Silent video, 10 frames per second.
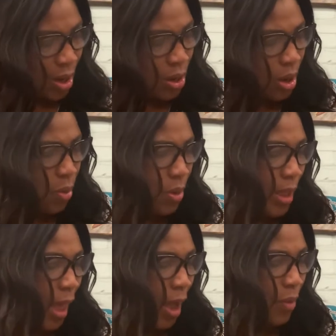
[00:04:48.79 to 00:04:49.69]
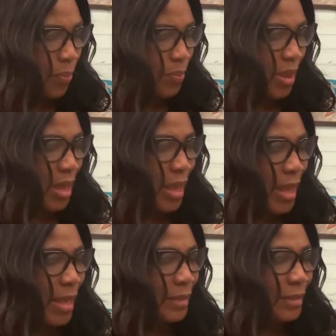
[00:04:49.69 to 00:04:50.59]
"Who will help me
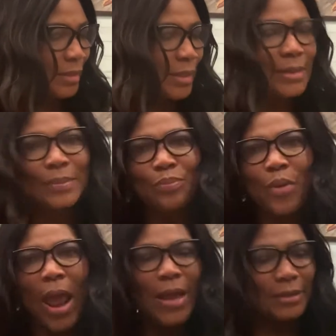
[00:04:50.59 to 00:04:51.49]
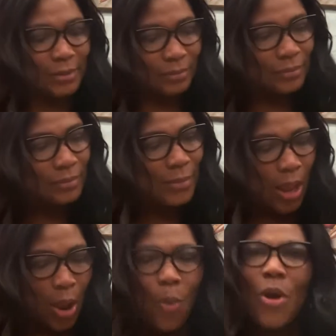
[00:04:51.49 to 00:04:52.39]
eat this bread?"
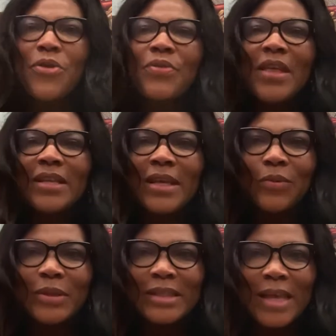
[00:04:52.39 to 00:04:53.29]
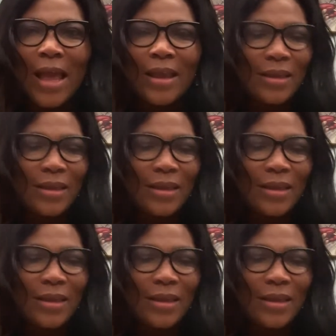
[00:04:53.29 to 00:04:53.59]
What do you think they would say?